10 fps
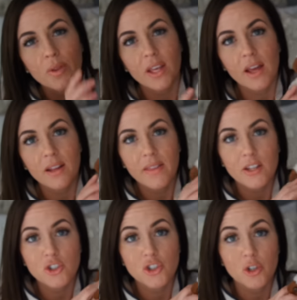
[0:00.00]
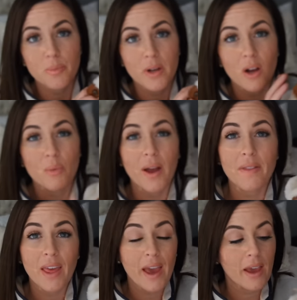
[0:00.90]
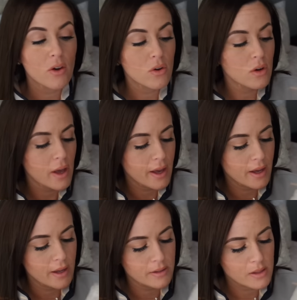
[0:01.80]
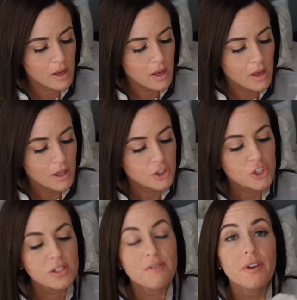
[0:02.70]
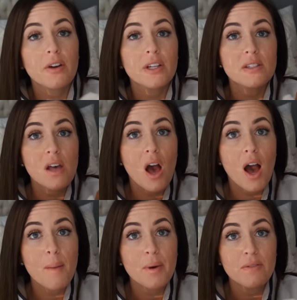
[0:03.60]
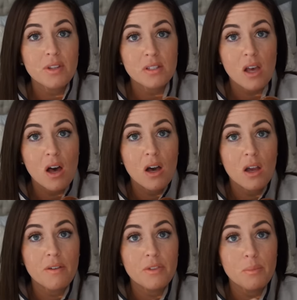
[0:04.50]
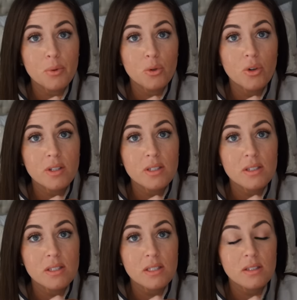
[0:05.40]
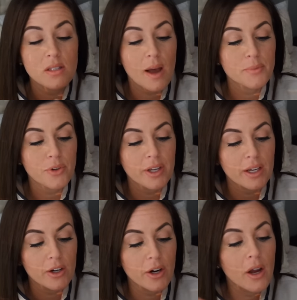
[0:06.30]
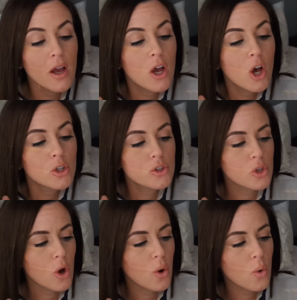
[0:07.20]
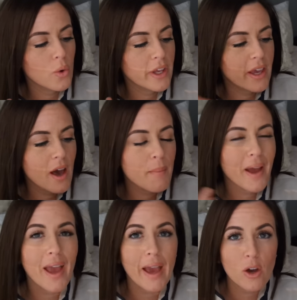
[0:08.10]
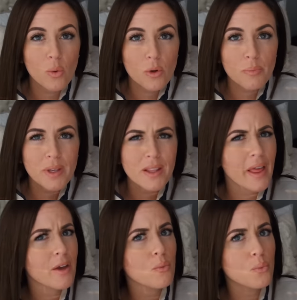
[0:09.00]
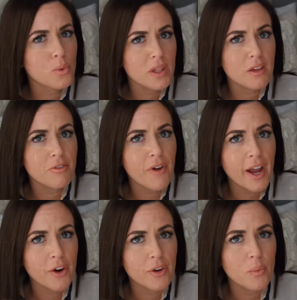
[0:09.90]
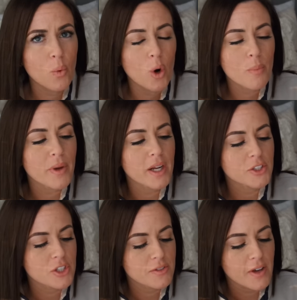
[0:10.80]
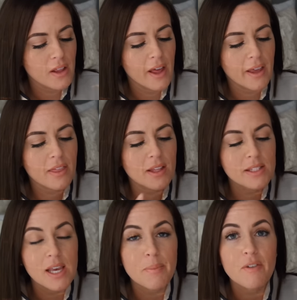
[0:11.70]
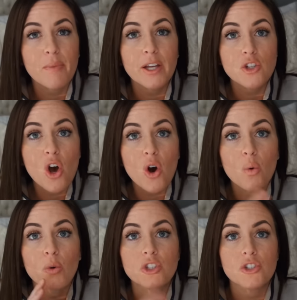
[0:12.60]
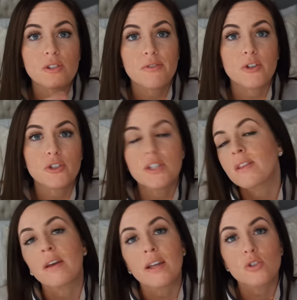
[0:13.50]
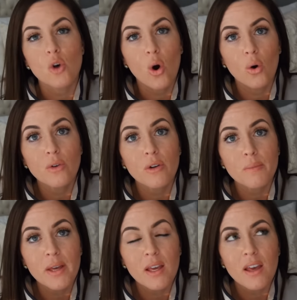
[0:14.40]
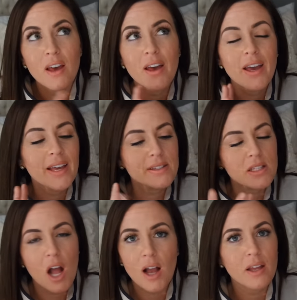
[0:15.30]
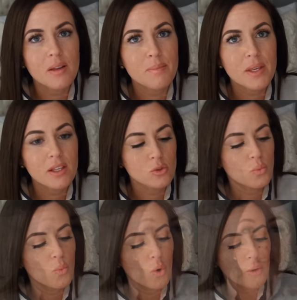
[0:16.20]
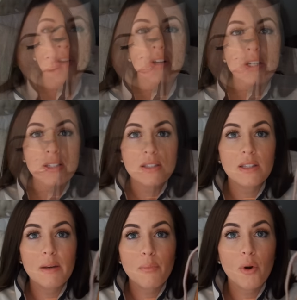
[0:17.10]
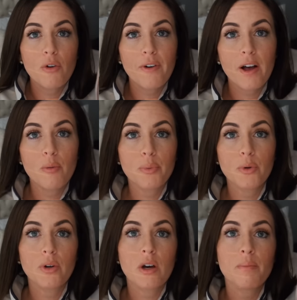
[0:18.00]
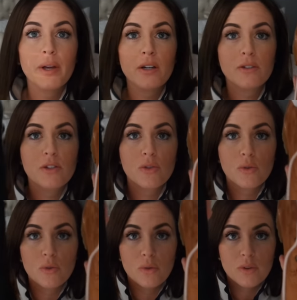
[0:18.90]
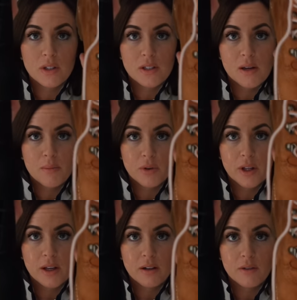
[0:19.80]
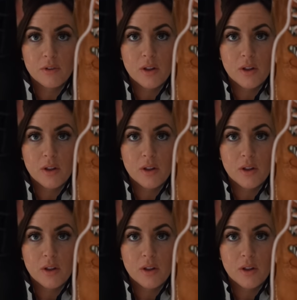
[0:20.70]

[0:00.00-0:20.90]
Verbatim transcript: only getting that Sherpa around the ankle and just the very top of the tongue of the boot. You guys can see it stops right here. So yeah, my ankle would be like really fiery warm, but I just felt like the tip of my toe, which is the first thing that gets cold on me, is not going to be as warm. a very slim profile boot compared to the Timberland